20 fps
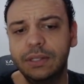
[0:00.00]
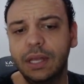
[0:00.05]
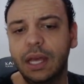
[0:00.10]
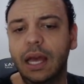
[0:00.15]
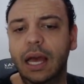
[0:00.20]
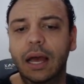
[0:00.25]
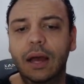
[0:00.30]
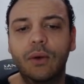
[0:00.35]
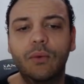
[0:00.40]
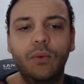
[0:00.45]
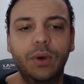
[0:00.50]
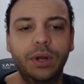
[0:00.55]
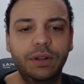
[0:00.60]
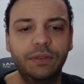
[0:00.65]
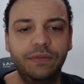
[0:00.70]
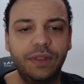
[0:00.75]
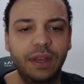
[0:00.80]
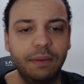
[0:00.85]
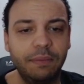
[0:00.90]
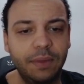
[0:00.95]
Uh, one of
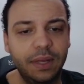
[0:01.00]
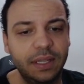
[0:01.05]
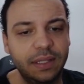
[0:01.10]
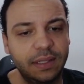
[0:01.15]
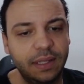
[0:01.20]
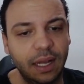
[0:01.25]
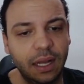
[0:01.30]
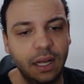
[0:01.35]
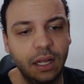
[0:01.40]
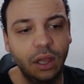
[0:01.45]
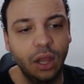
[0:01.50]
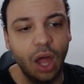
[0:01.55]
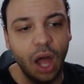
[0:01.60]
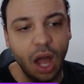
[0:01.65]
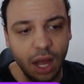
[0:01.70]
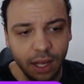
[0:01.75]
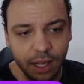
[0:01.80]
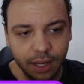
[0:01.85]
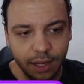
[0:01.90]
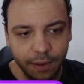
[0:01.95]
them is the
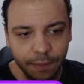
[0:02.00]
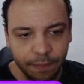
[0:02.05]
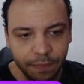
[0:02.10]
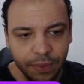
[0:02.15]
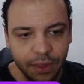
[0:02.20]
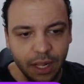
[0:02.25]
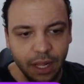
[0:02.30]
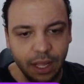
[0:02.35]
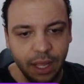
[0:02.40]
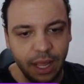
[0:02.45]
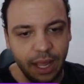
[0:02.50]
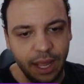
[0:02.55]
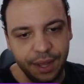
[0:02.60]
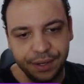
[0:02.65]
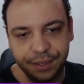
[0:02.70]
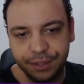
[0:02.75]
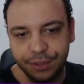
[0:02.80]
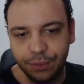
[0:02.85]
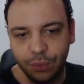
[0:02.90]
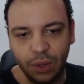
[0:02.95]
clock
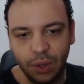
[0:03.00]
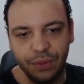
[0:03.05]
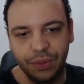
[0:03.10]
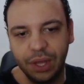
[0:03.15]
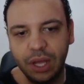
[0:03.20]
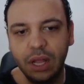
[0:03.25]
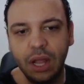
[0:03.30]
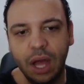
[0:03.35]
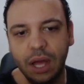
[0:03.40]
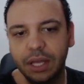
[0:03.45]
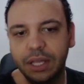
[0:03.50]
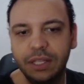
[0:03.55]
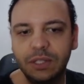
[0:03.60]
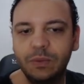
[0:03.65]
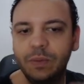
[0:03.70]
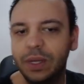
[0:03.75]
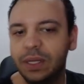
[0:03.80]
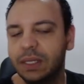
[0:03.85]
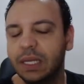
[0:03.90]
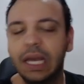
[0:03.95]
and well, the clock is
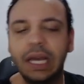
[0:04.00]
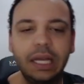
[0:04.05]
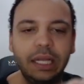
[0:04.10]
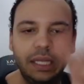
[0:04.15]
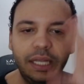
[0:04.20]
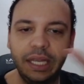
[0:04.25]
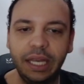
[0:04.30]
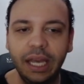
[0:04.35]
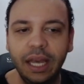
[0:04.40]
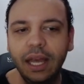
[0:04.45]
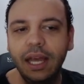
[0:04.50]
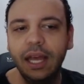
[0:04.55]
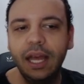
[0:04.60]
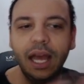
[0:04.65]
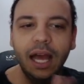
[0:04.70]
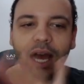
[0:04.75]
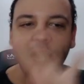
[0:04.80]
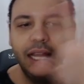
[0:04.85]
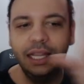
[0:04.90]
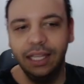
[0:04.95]
basically
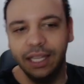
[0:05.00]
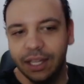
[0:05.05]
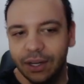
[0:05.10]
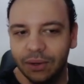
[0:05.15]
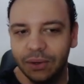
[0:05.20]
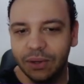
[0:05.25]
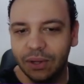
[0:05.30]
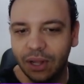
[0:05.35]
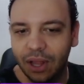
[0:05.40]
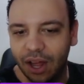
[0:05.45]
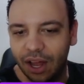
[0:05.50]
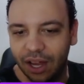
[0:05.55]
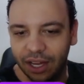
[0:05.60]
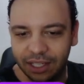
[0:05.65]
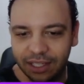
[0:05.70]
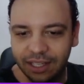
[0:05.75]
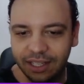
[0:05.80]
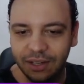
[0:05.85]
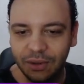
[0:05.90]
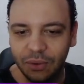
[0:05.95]
a little
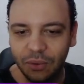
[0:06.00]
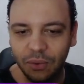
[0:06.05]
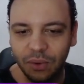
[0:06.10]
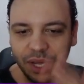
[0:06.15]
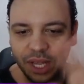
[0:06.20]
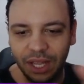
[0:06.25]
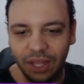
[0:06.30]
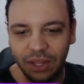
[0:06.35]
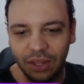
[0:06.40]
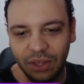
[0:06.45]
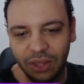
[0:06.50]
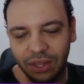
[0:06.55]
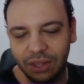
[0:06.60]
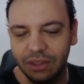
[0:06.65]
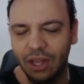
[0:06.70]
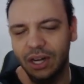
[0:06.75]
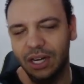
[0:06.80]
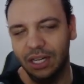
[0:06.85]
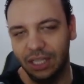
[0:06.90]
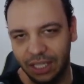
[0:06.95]
clock with
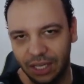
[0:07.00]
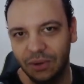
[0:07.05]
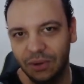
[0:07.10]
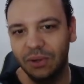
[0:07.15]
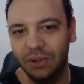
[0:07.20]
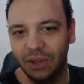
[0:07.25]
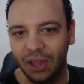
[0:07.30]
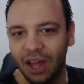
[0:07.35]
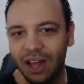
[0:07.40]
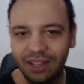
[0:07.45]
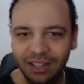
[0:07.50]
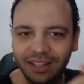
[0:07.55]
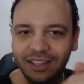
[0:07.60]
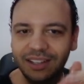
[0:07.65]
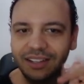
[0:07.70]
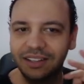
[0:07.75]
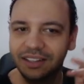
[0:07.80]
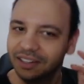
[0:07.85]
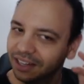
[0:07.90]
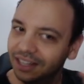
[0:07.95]
not a little clock,
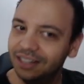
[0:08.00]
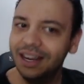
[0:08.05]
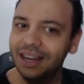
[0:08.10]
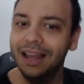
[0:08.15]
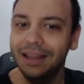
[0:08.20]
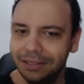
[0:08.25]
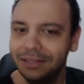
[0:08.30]
a nice